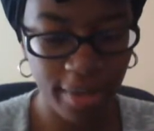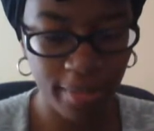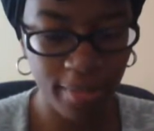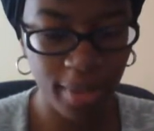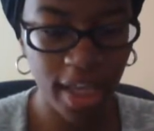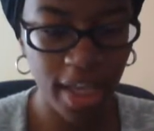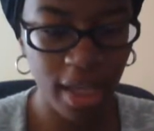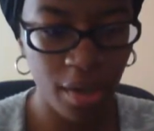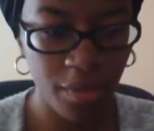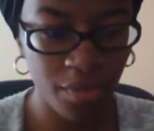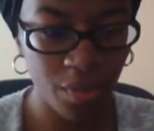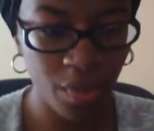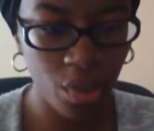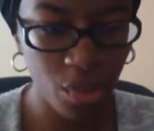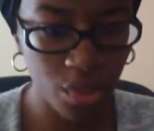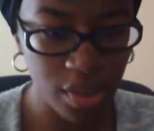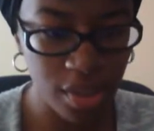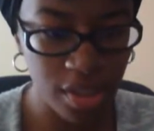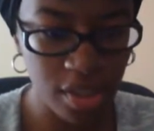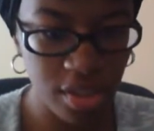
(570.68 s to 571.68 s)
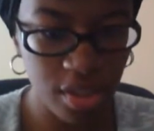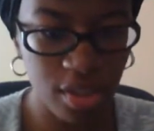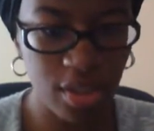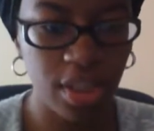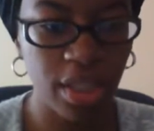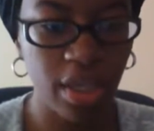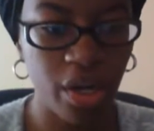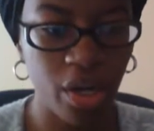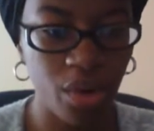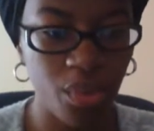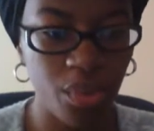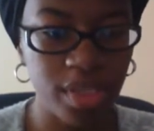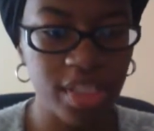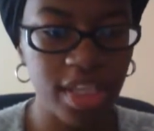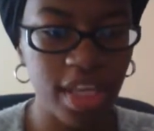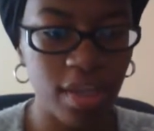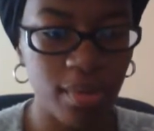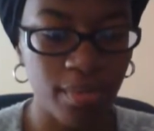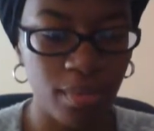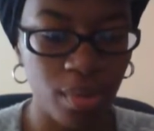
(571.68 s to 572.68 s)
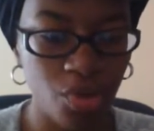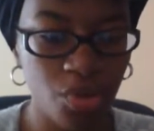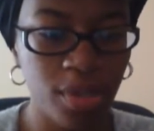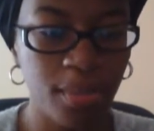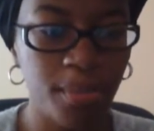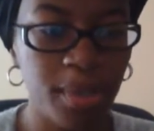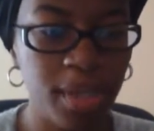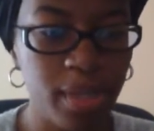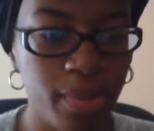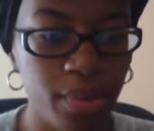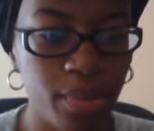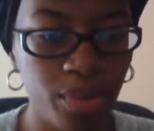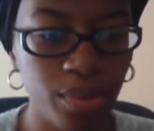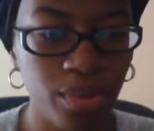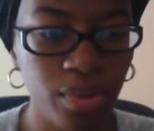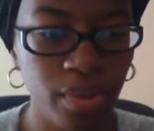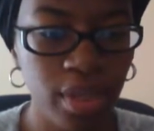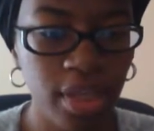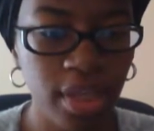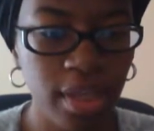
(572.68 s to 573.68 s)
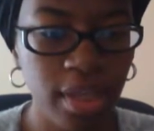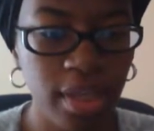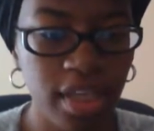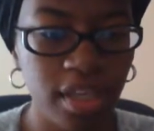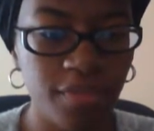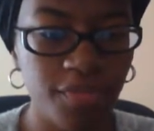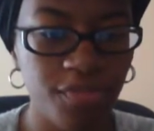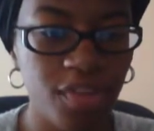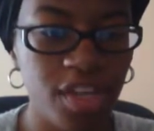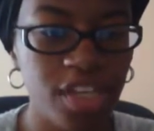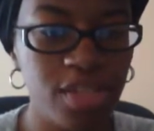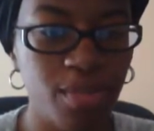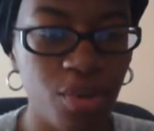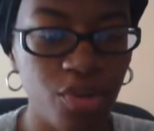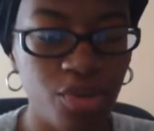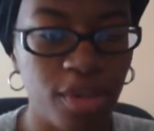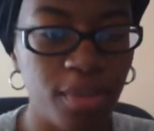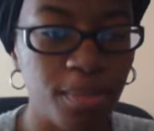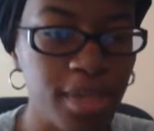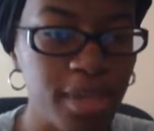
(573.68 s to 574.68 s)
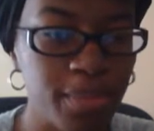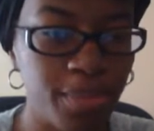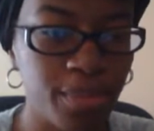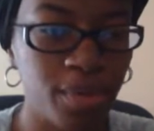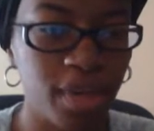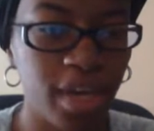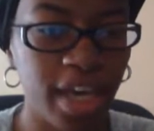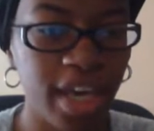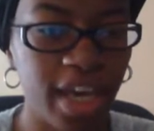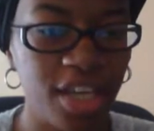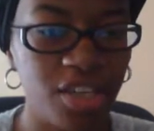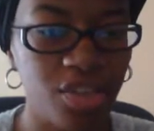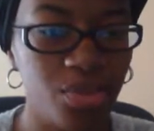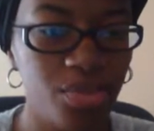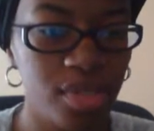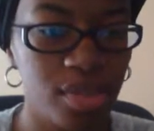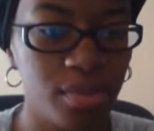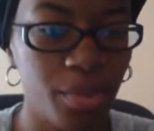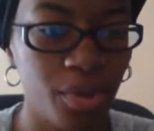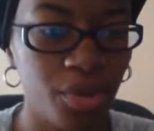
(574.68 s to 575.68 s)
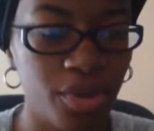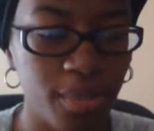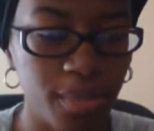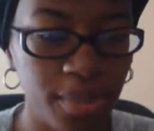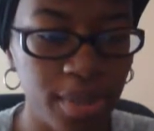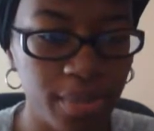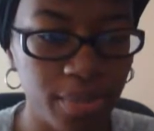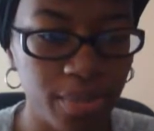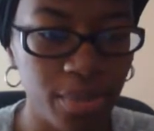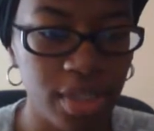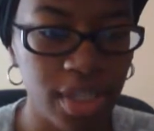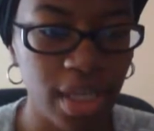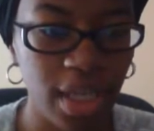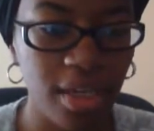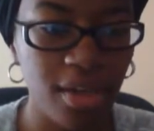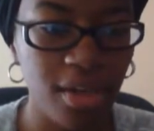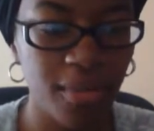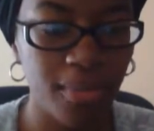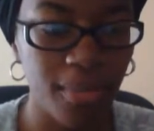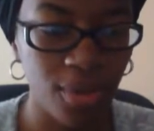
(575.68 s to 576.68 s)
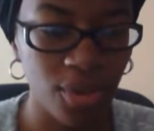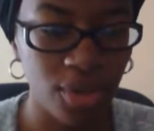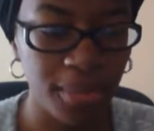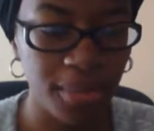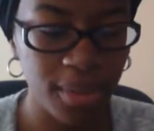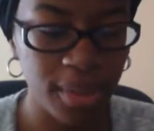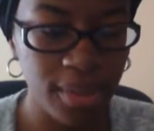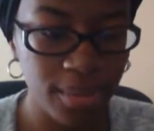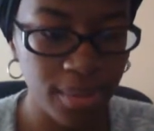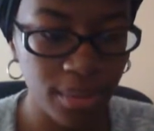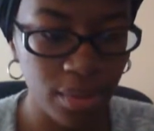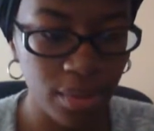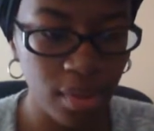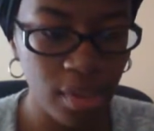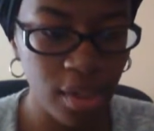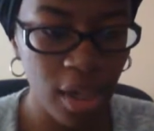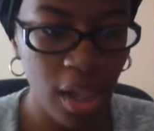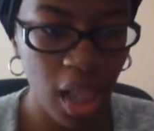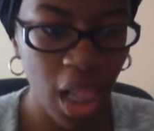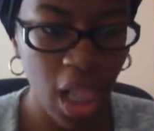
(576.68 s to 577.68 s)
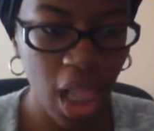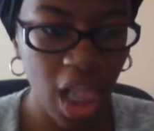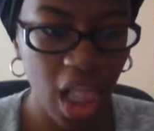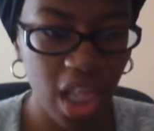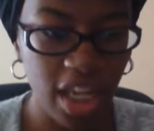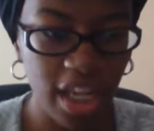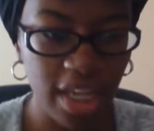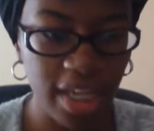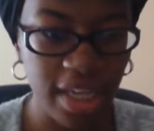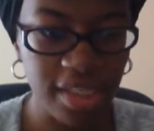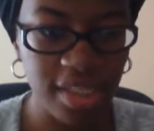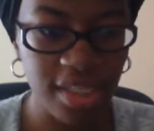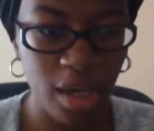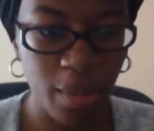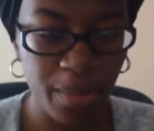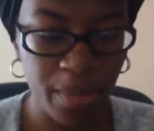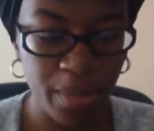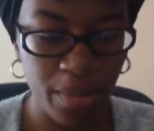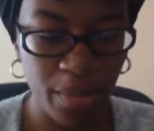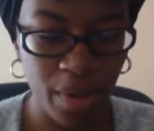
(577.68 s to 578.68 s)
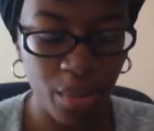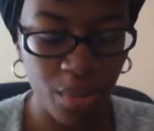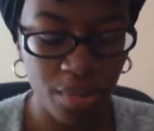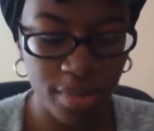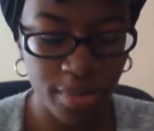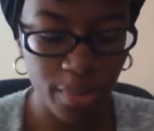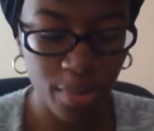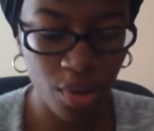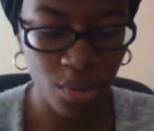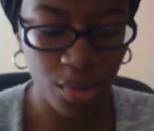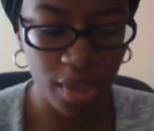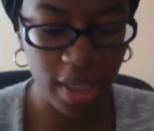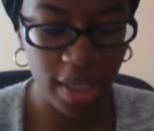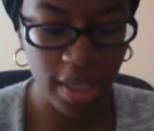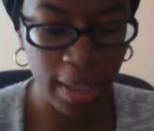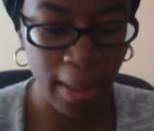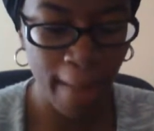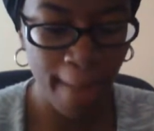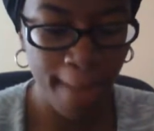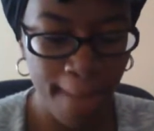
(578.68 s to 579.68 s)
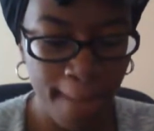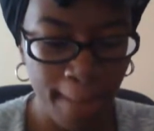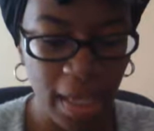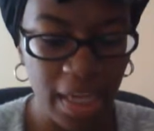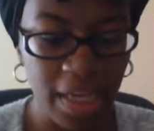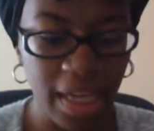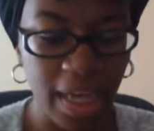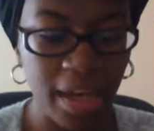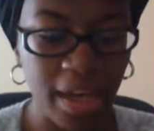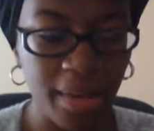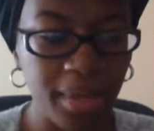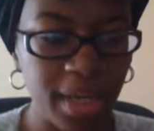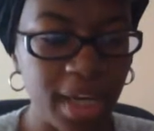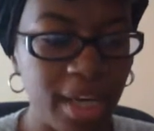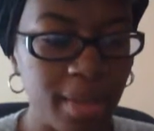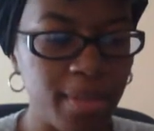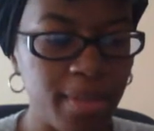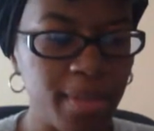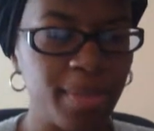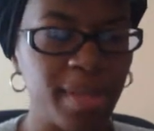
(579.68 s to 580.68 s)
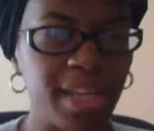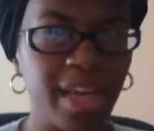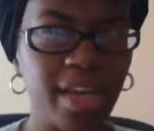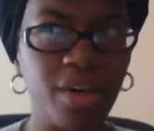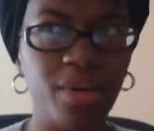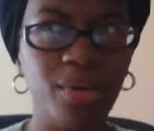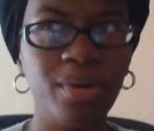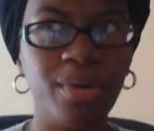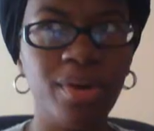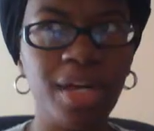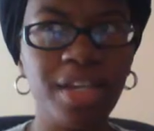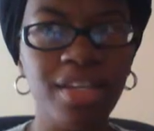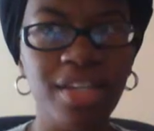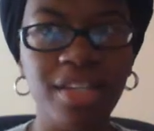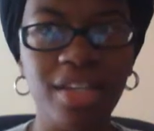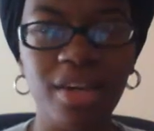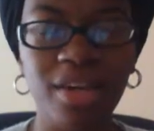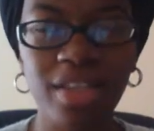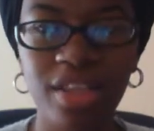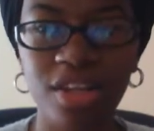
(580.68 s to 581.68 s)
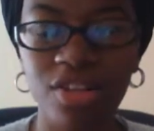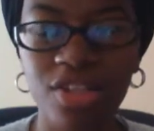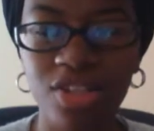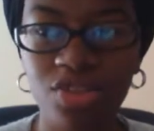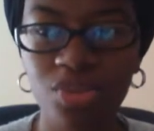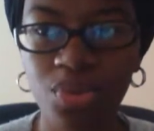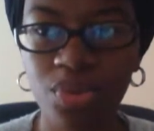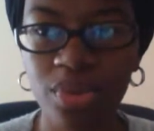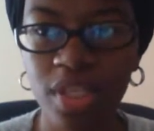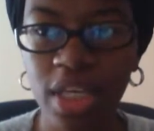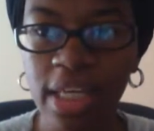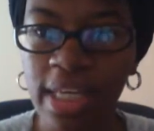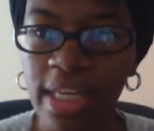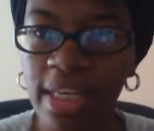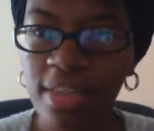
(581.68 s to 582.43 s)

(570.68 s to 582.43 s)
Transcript: I have quotes that I always say, broken people can fix broken people, and God uses broken people to help broken people. And like I tell people, I was broken, and now I'm not. And people are like, oh, I didn't know. I thought you was.